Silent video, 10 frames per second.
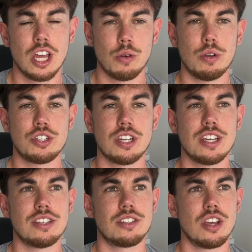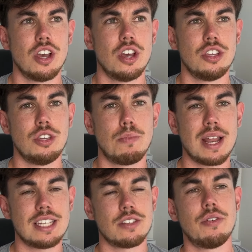which is you
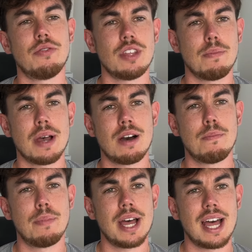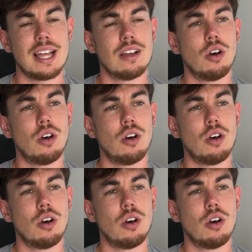place a £15 bet